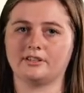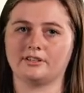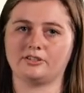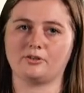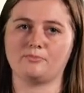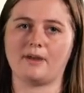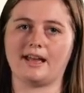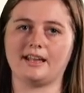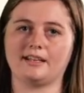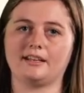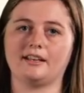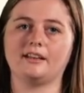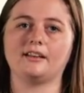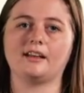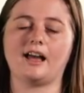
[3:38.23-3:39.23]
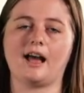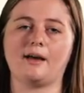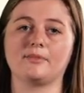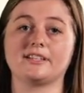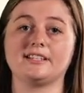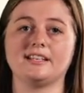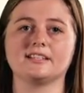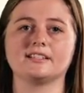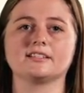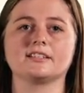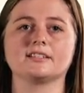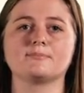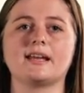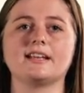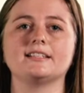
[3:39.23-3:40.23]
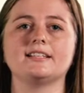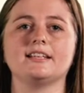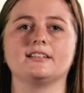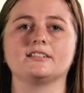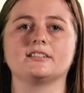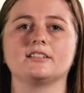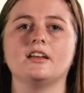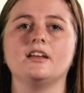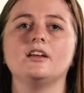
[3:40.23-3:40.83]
to make uh, the sentences make sense.